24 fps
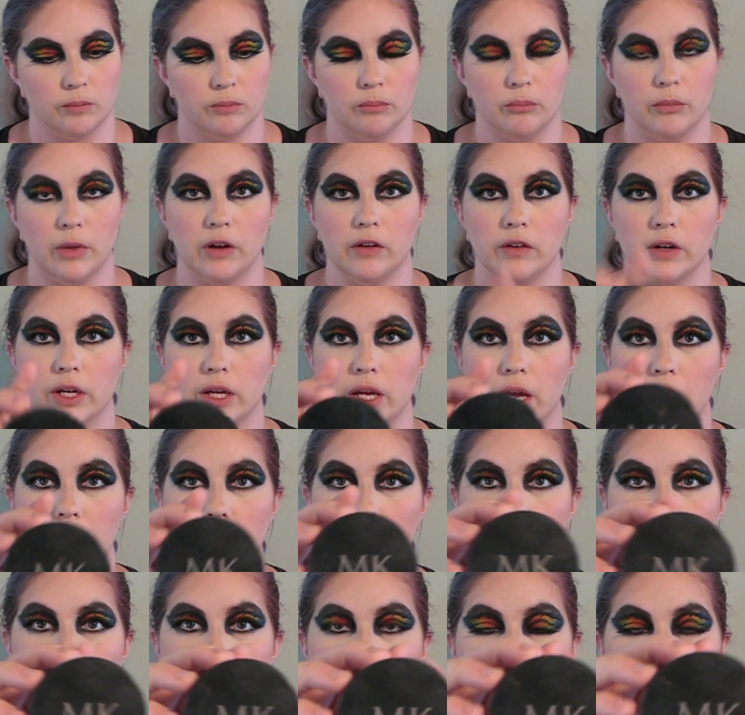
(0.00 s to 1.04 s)
Mary
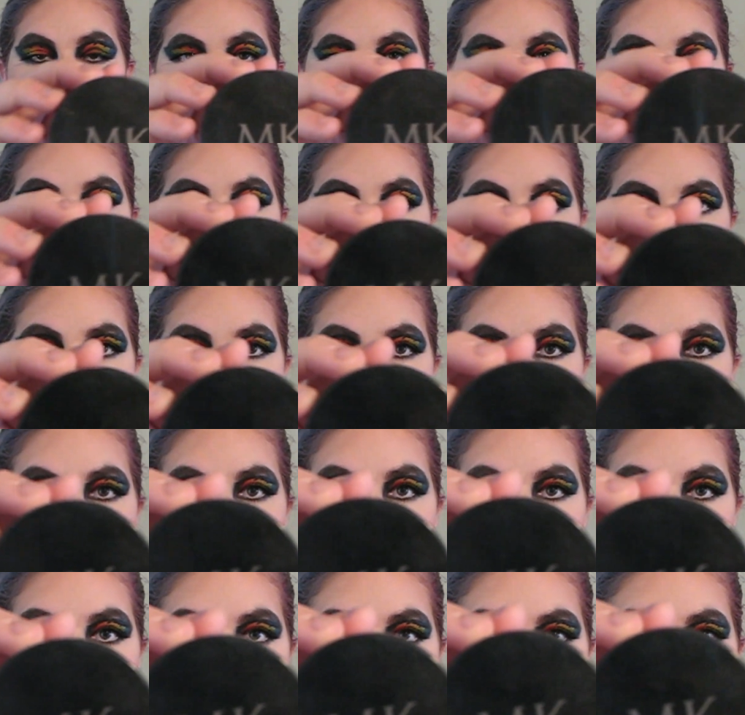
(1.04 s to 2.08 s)
Kay translucent